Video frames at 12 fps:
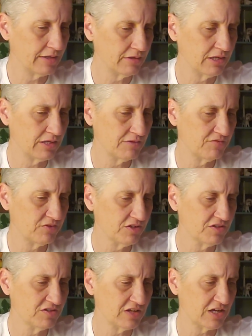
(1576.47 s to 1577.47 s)
it
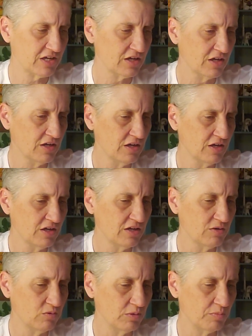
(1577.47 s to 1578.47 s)
feels like
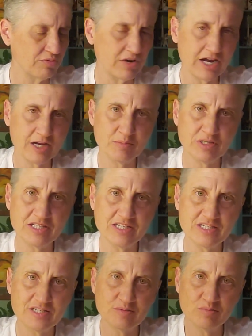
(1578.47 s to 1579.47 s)
your
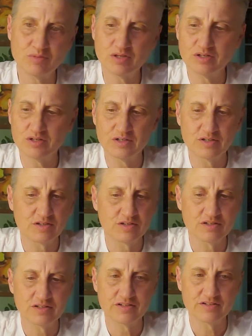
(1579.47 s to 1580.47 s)
pragmatism
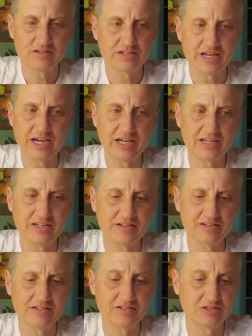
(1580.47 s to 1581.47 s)
is not,
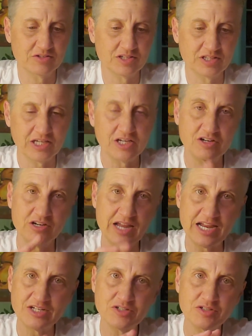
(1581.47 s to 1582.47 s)
so that like your
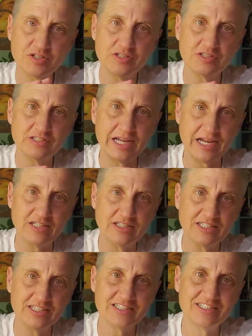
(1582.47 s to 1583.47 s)
natural
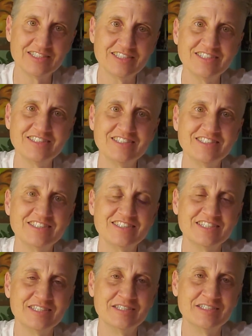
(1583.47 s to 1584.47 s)
talent
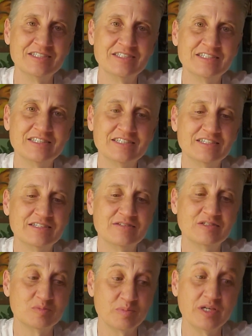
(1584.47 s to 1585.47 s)
isn't
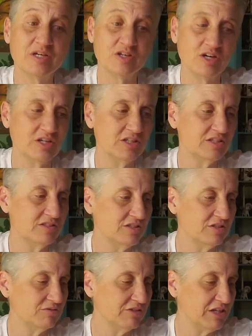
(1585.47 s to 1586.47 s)
what's being called
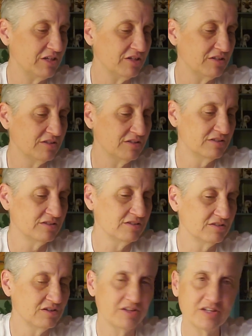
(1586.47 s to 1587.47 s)
to here.
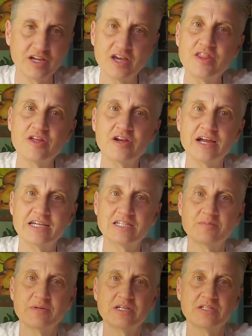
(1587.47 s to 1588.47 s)
All the other
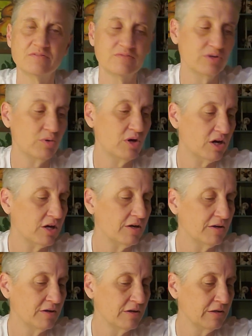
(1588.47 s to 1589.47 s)
aspects of you are.